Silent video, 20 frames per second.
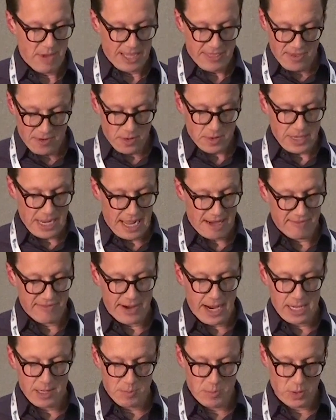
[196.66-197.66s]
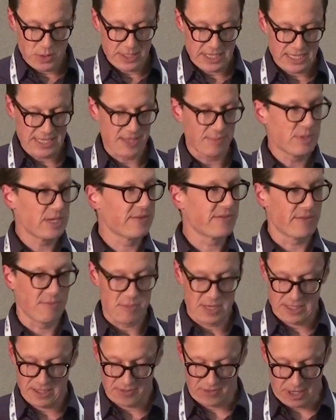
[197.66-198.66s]
My third and final point is a bit of a
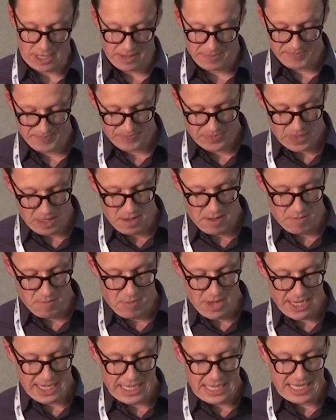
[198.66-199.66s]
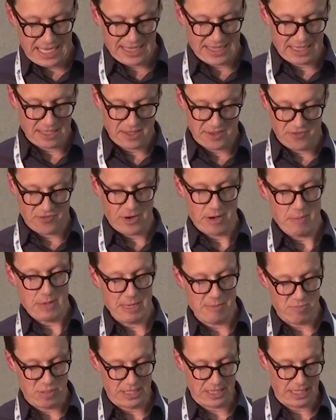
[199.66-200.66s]
mystery. Marie is
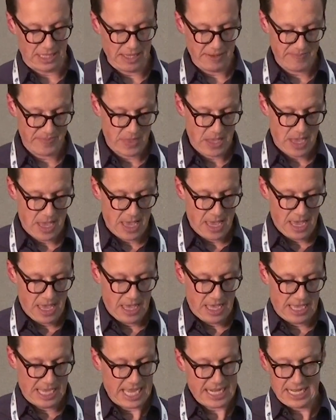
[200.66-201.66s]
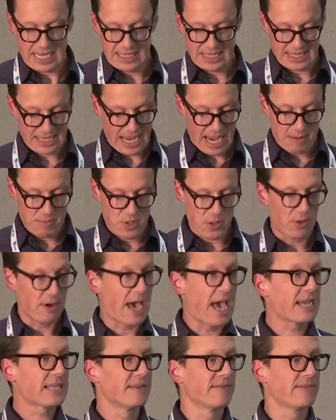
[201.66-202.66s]
extremely busy, yet has time
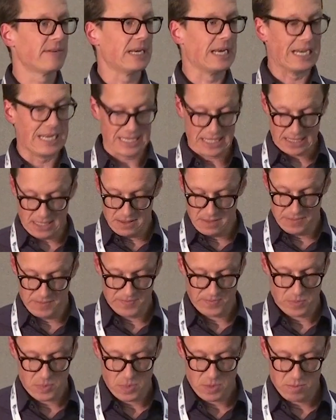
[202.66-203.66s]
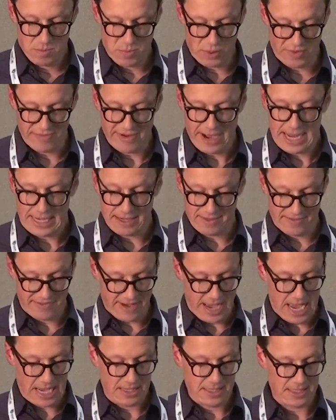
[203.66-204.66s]
to actively listen, provide
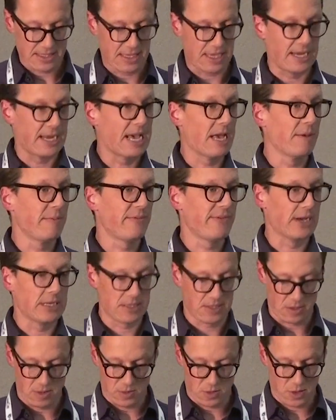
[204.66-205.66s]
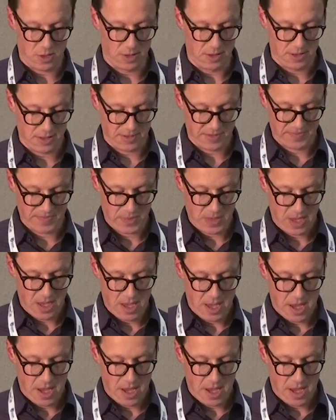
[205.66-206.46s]
advice, and help find solutions.